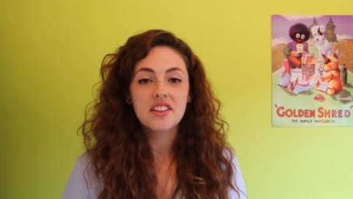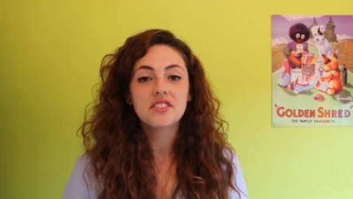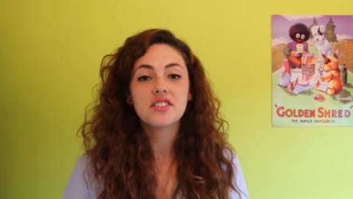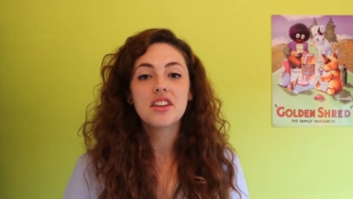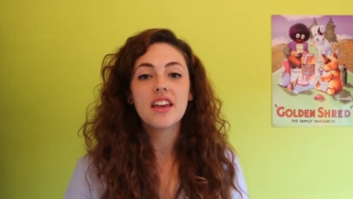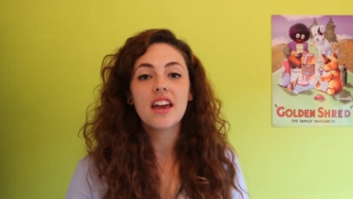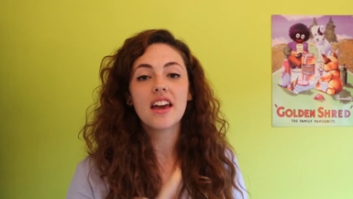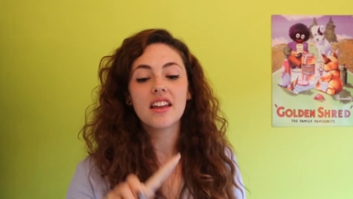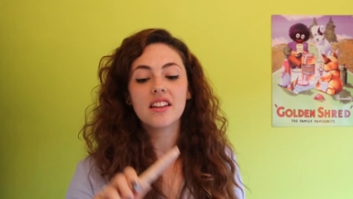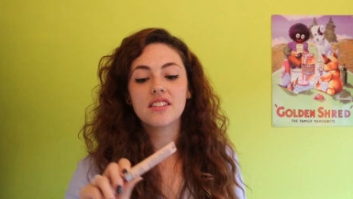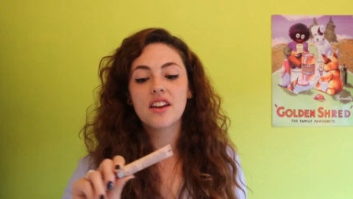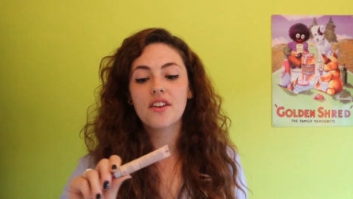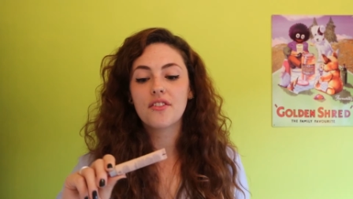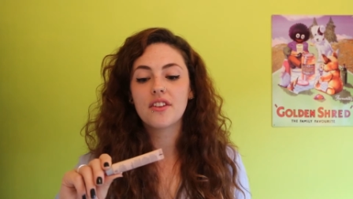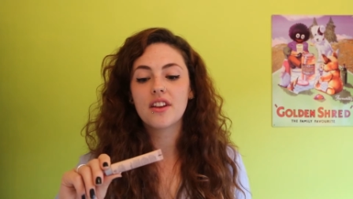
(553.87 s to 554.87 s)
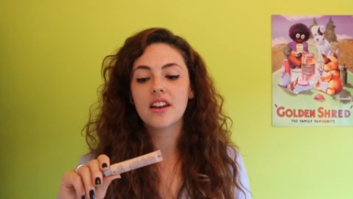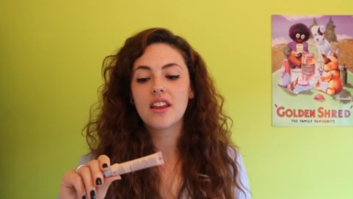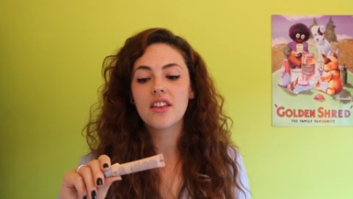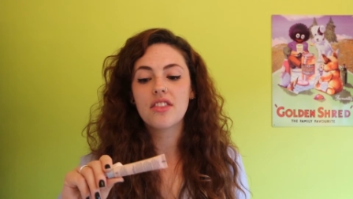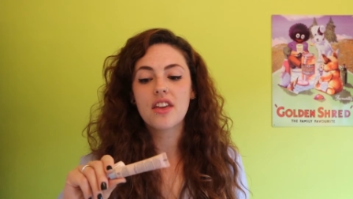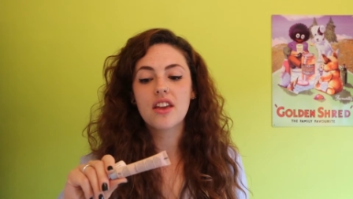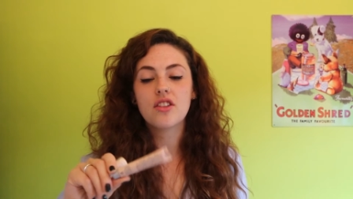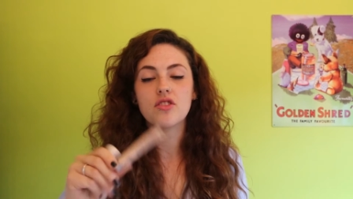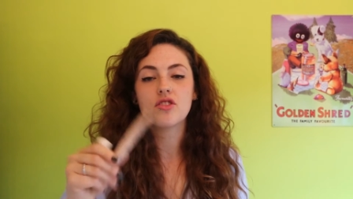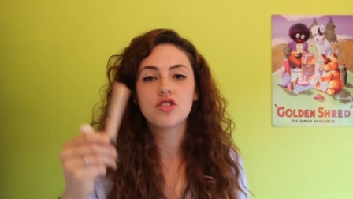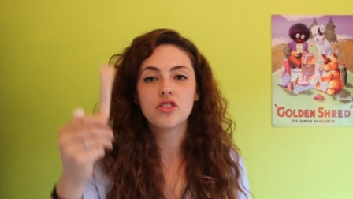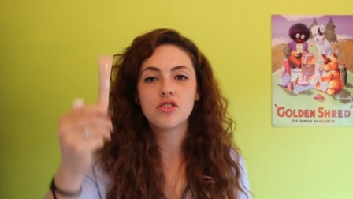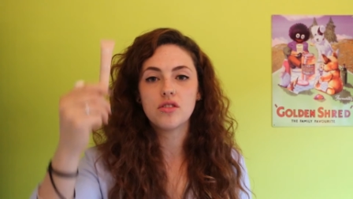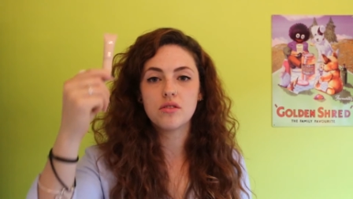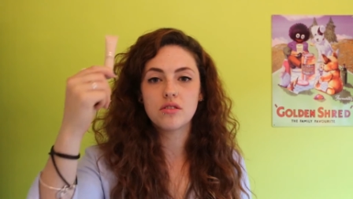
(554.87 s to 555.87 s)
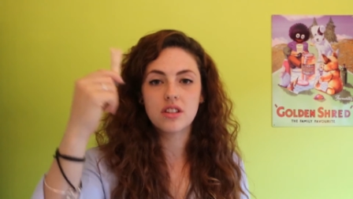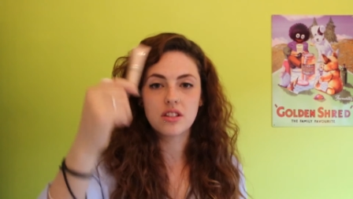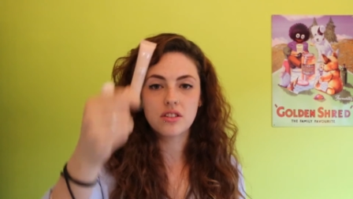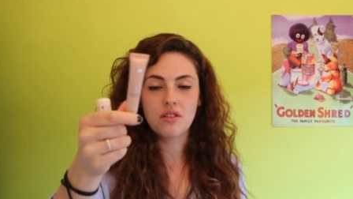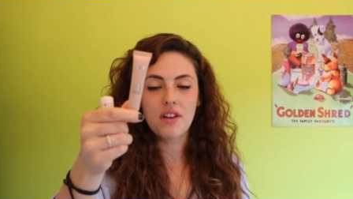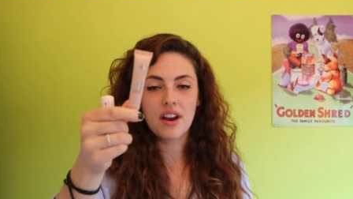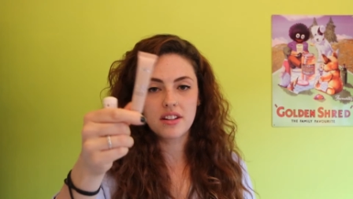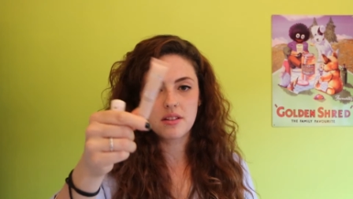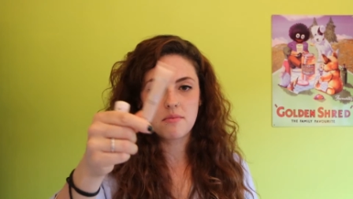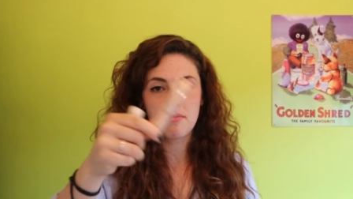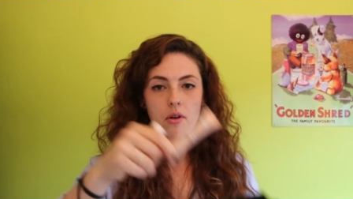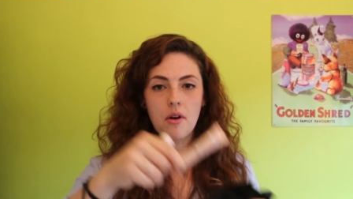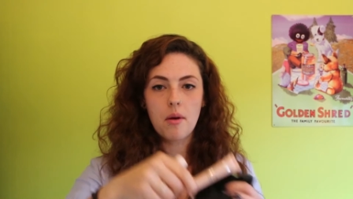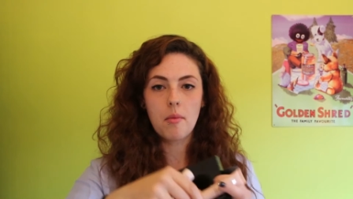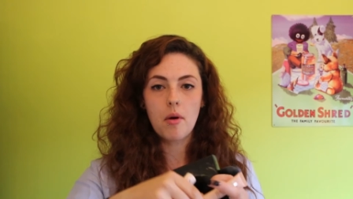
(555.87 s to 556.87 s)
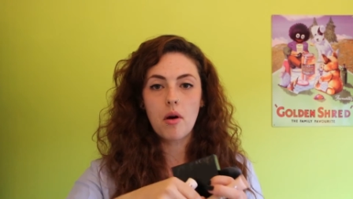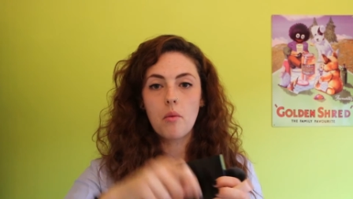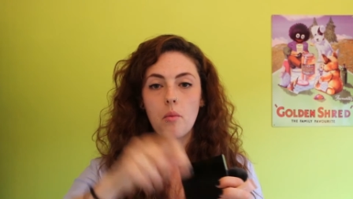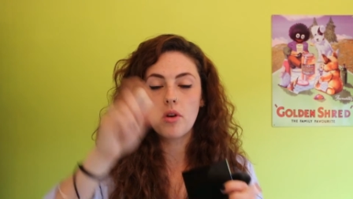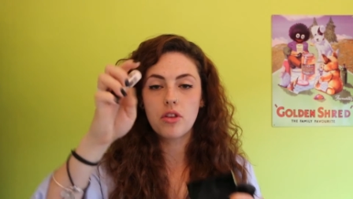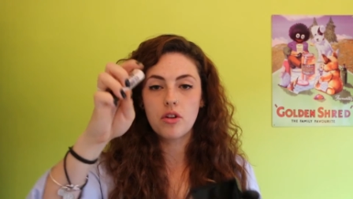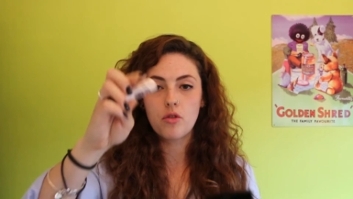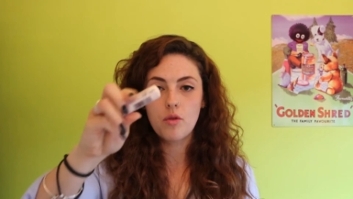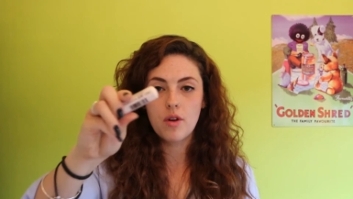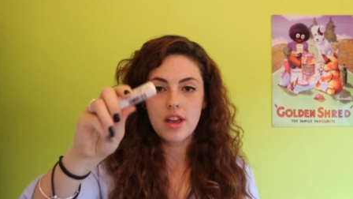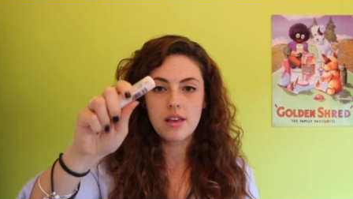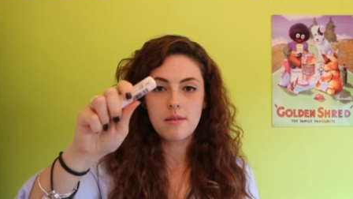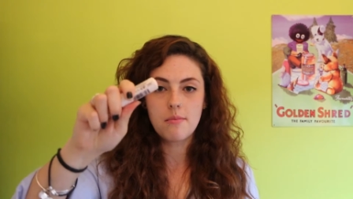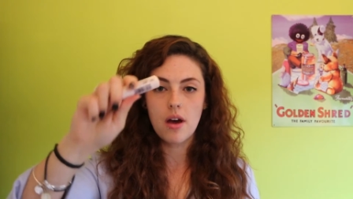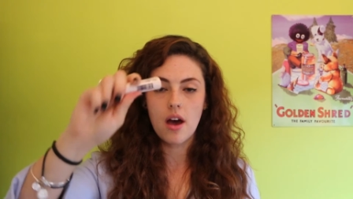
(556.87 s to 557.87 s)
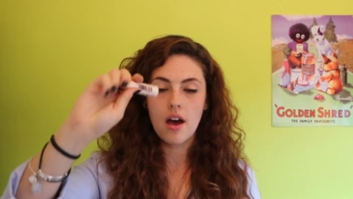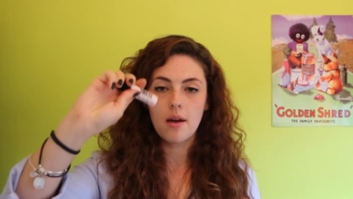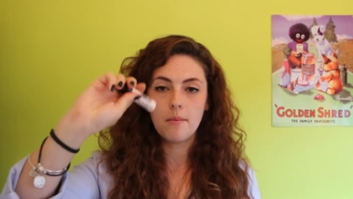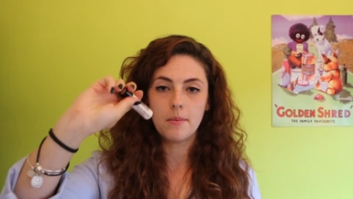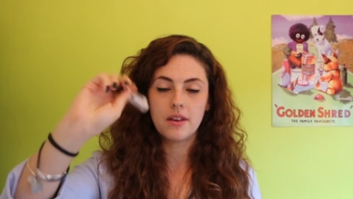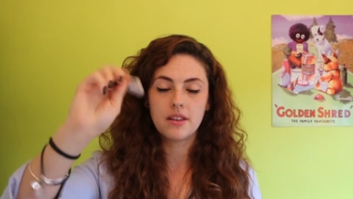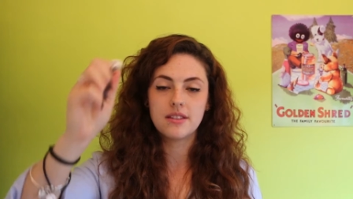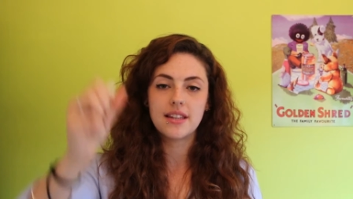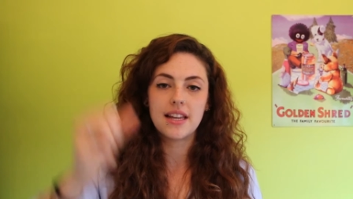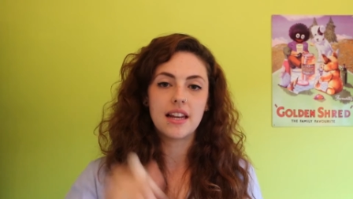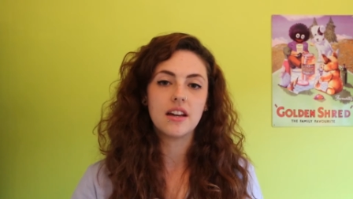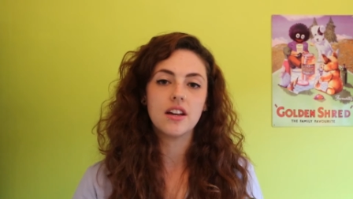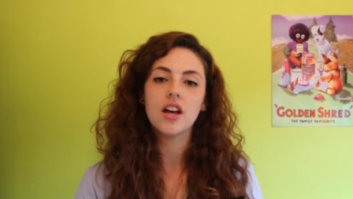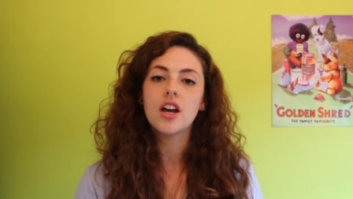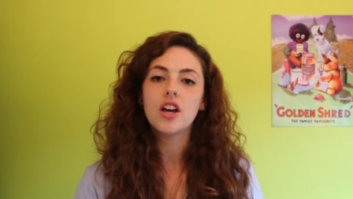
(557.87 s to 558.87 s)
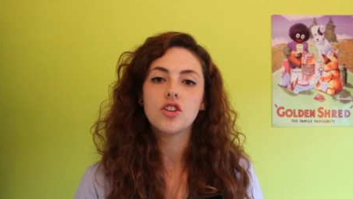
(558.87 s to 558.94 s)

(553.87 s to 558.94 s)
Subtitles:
So yeah, definitely think you shouldn't use this correcting primer with a cream concealer.